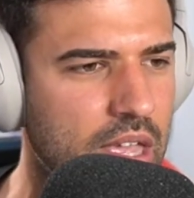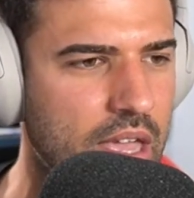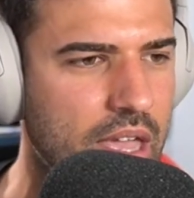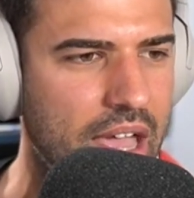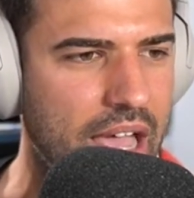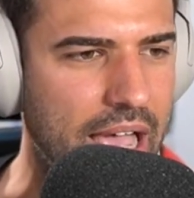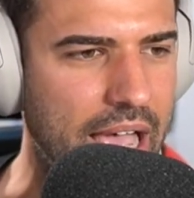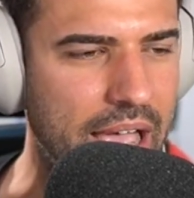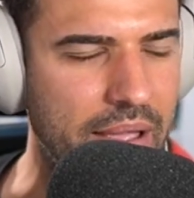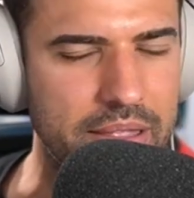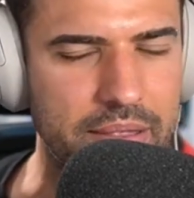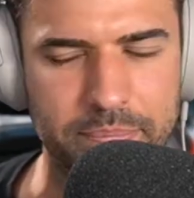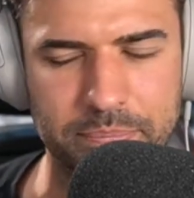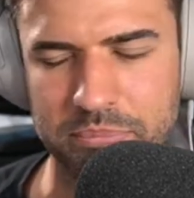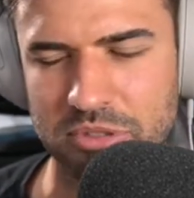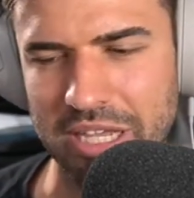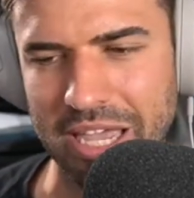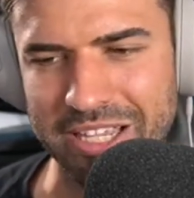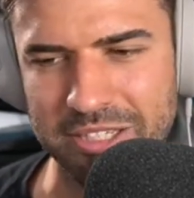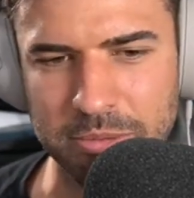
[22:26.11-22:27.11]
It
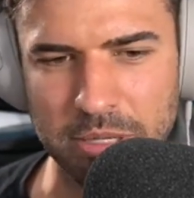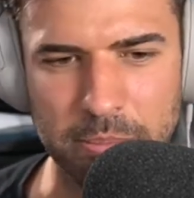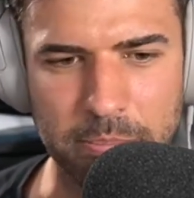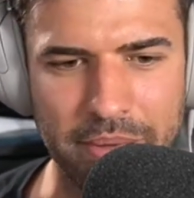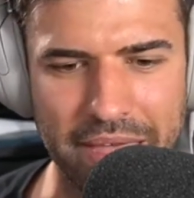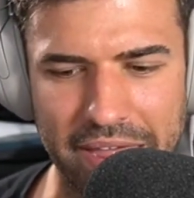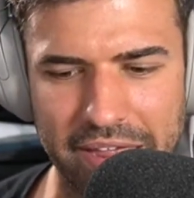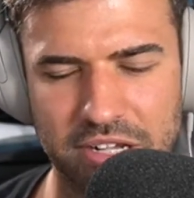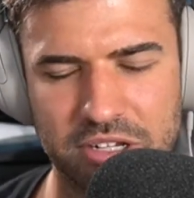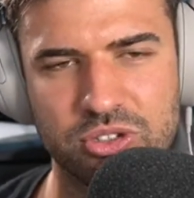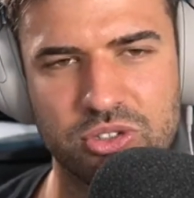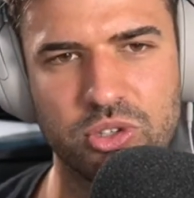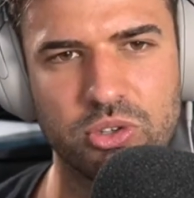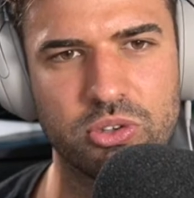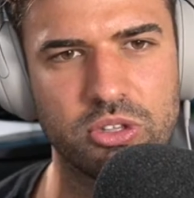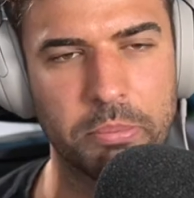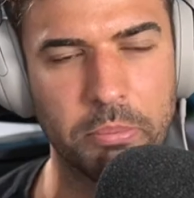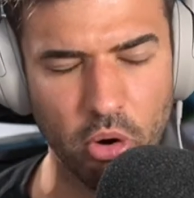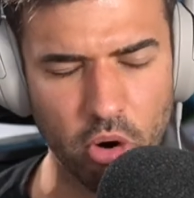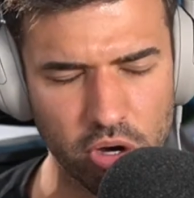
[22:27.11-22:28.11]
takes me back to
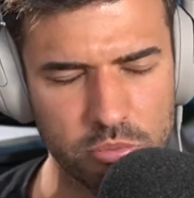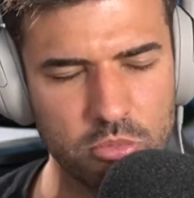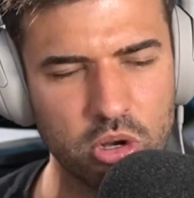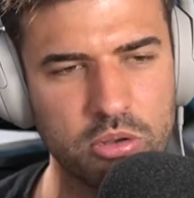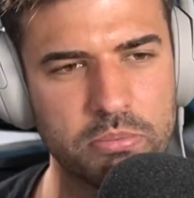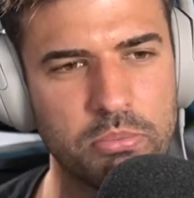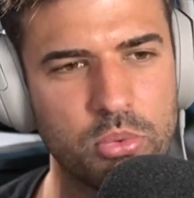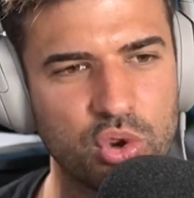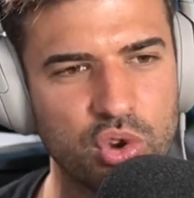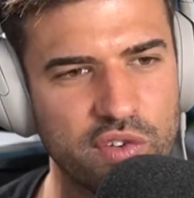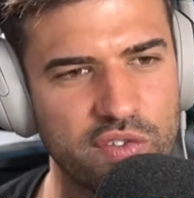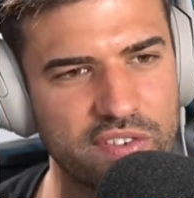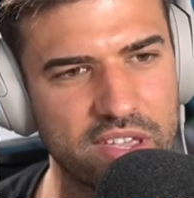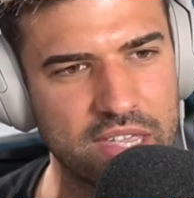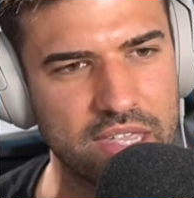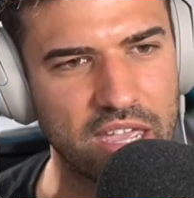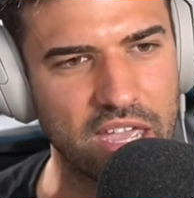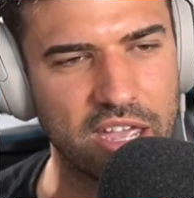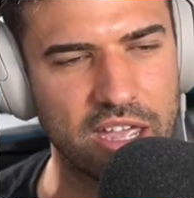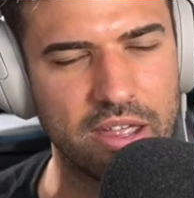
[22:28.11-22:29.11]
the Pokemon
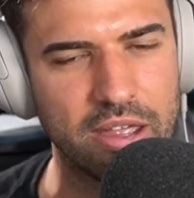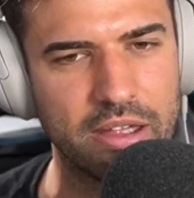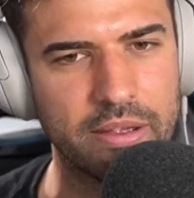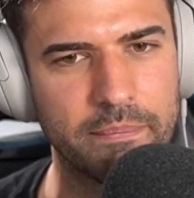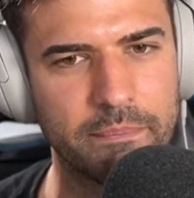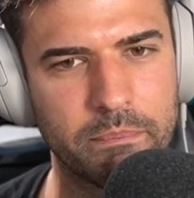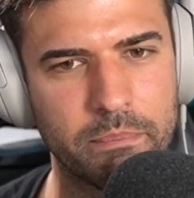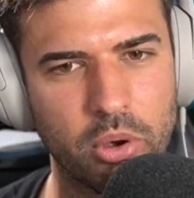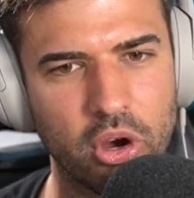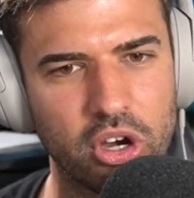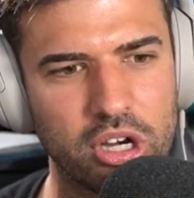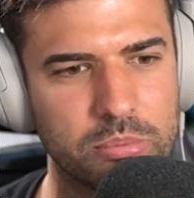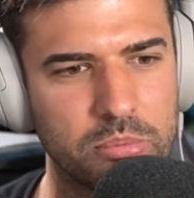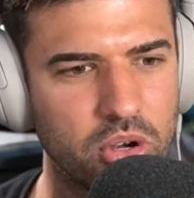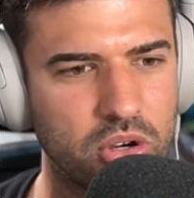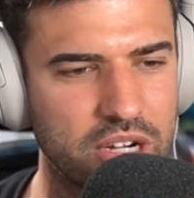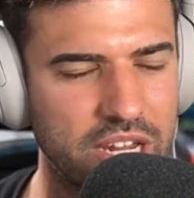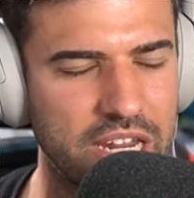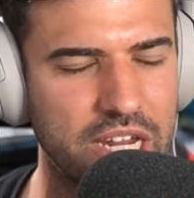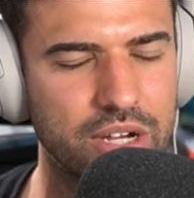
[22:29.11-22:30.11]
movie,
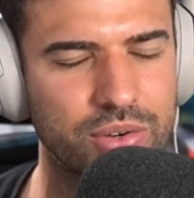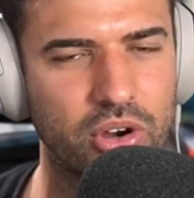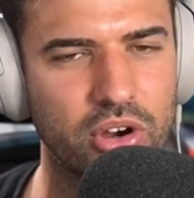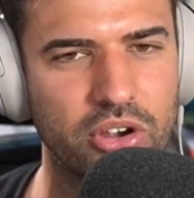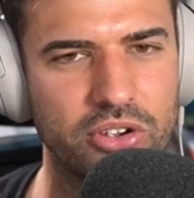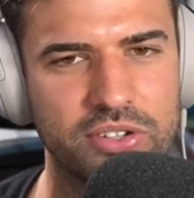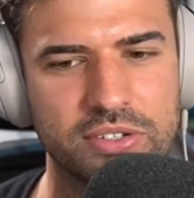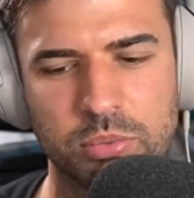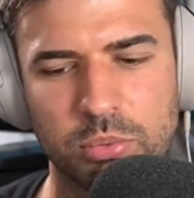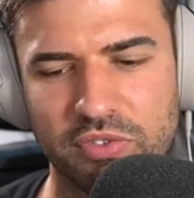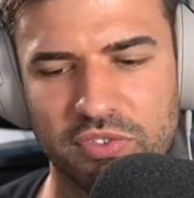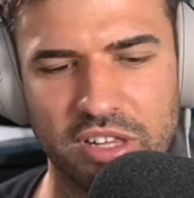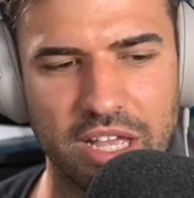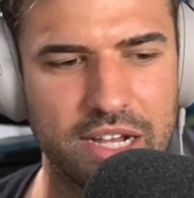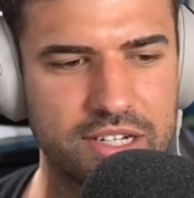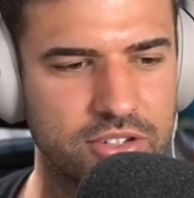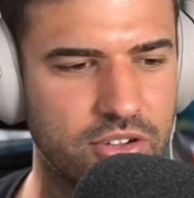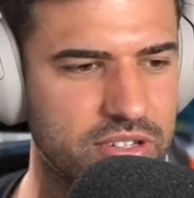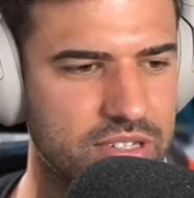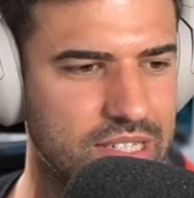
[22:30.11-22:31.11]
Pokemon Heroes with
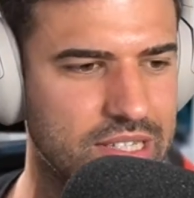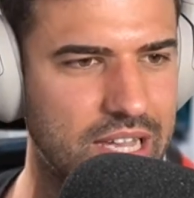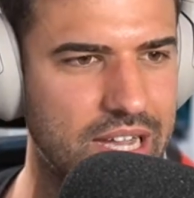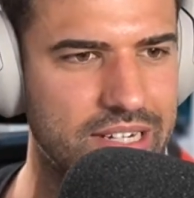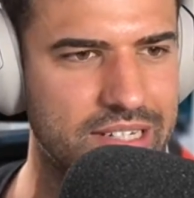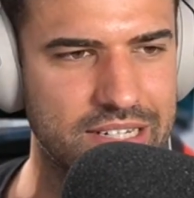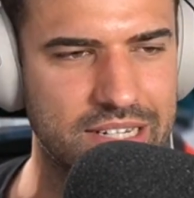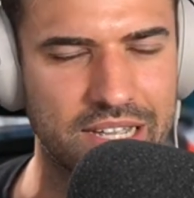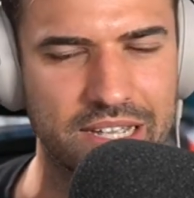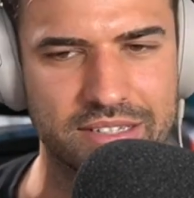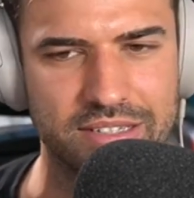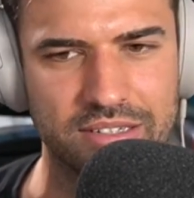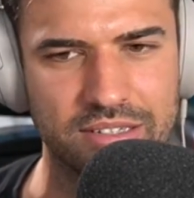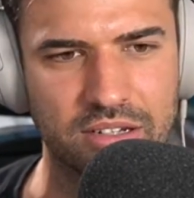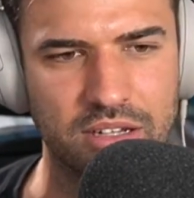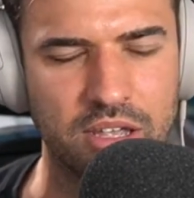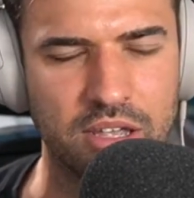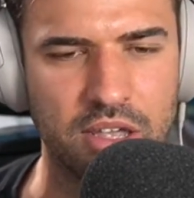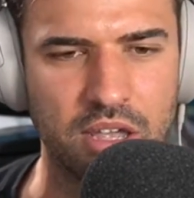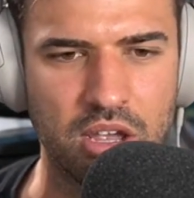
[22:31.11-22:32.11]
Latios and Latias, and
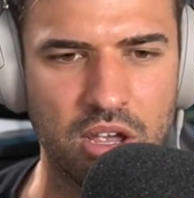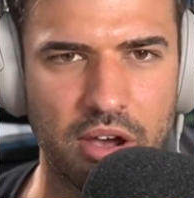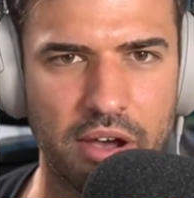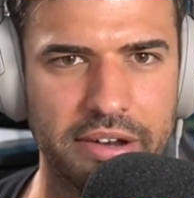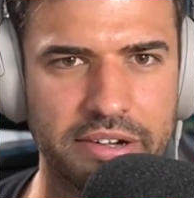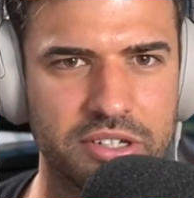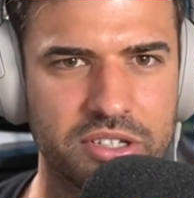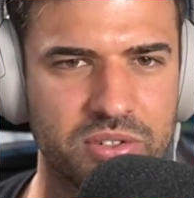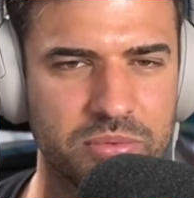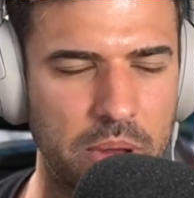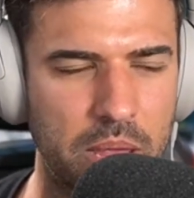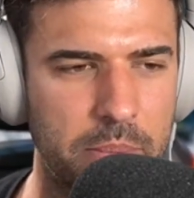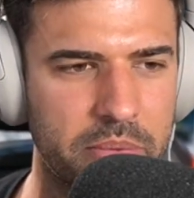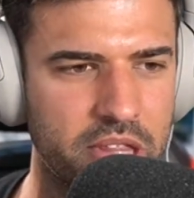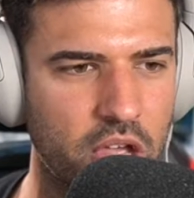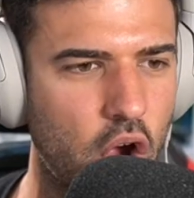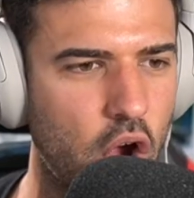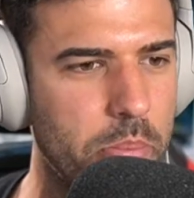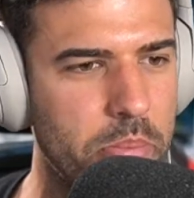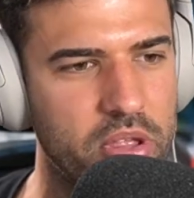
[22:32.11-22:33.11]
I just remember
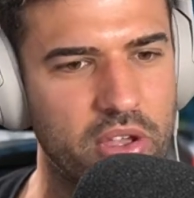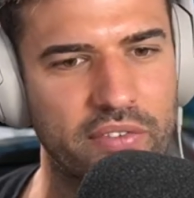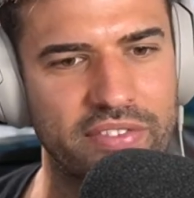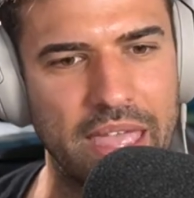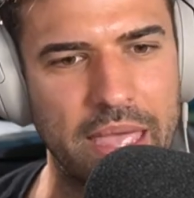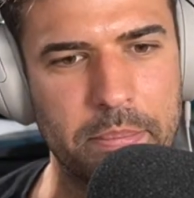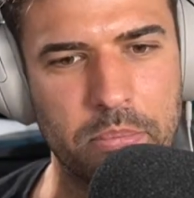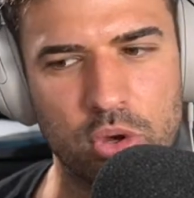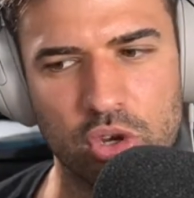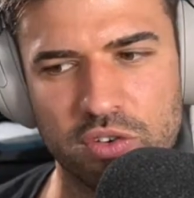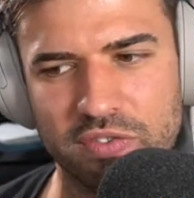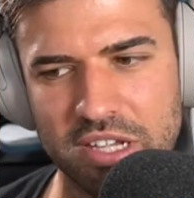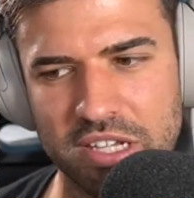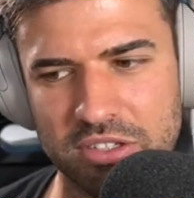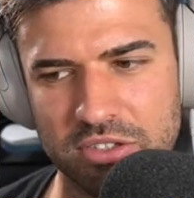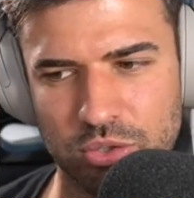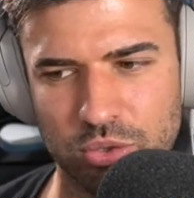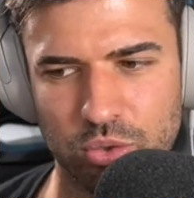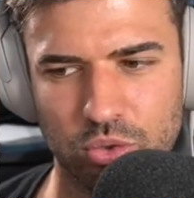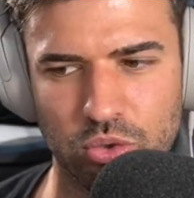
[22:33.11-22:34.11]
the opening of that movie
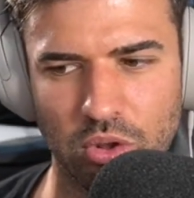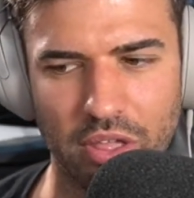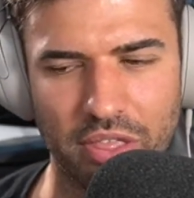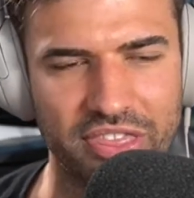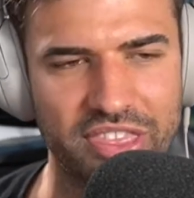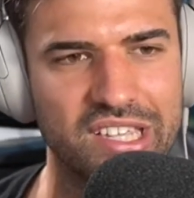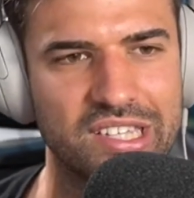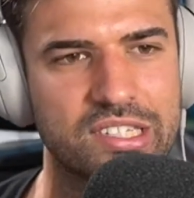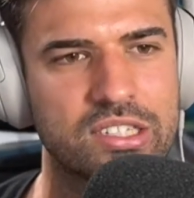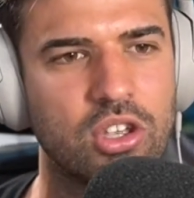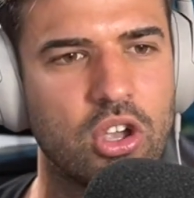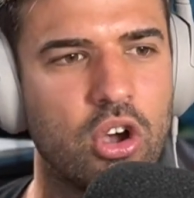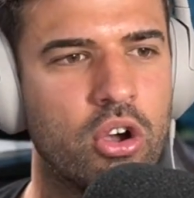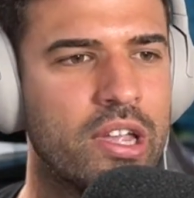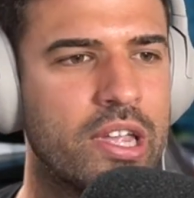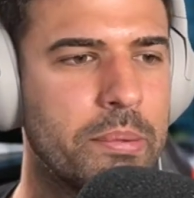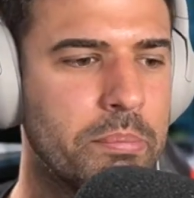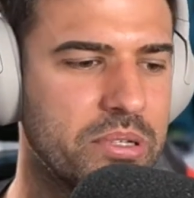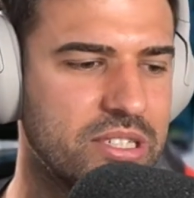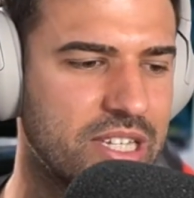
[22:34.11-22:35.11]
to this song
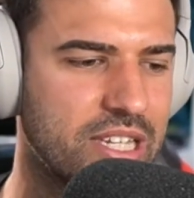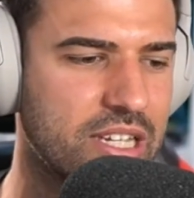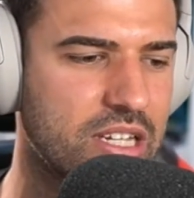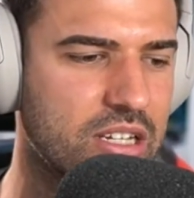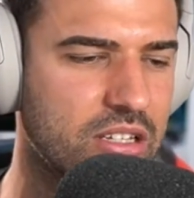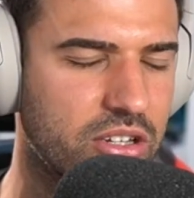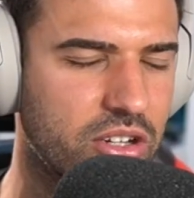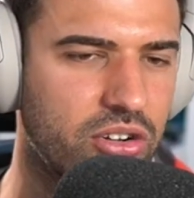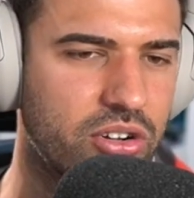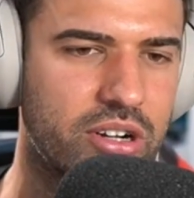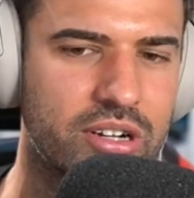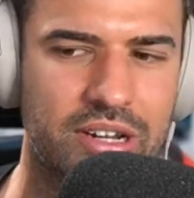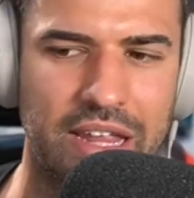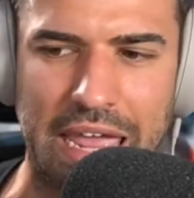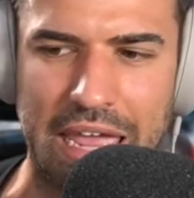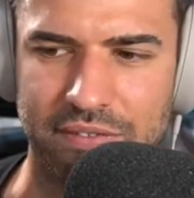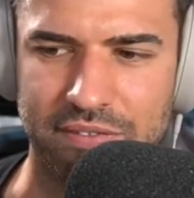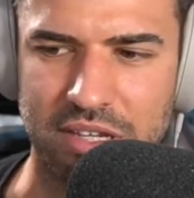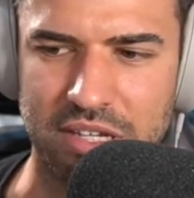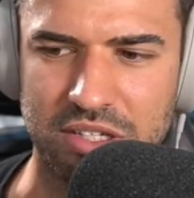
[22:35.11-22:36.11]
in particular, and
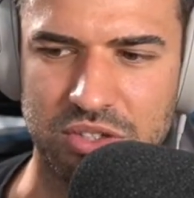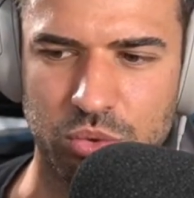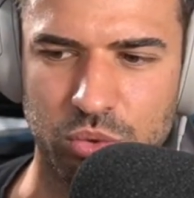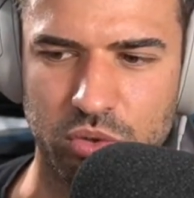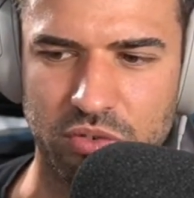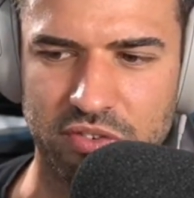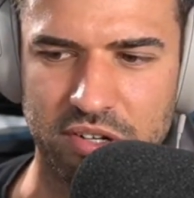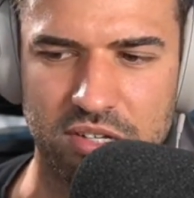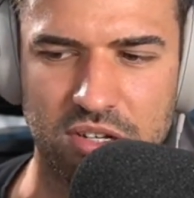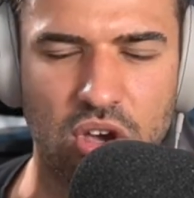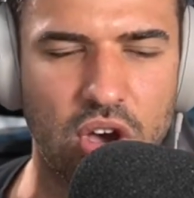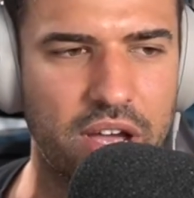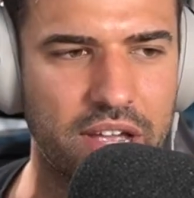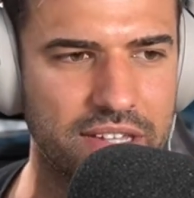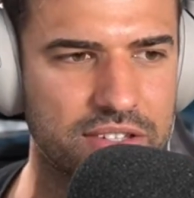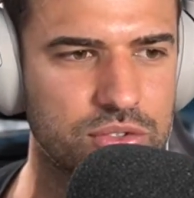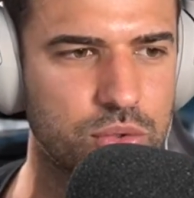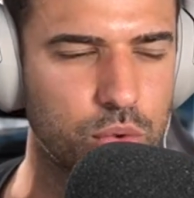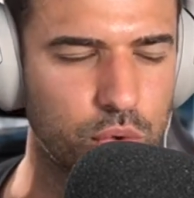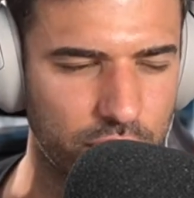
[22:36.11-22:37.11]
having sort of a nice,
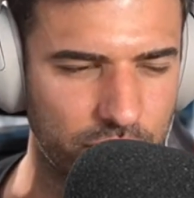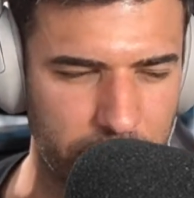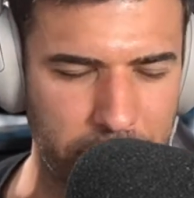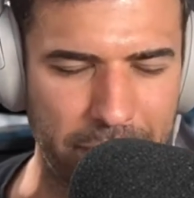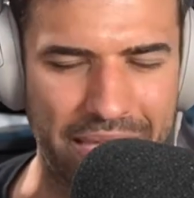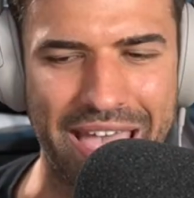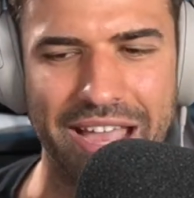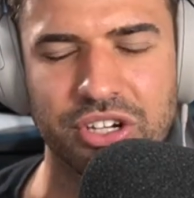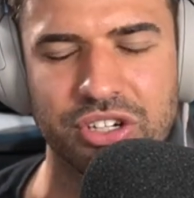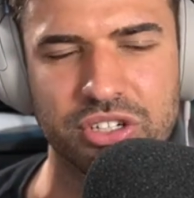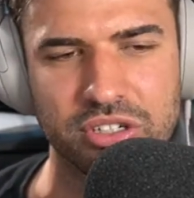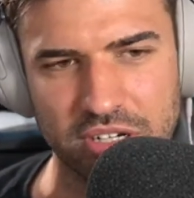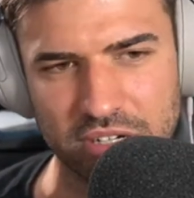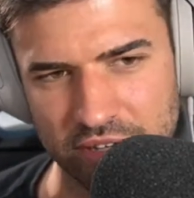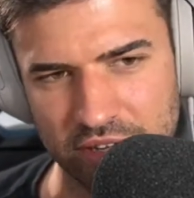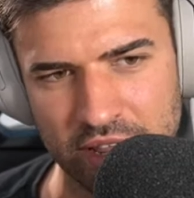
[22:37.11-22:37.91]
sort of passionate,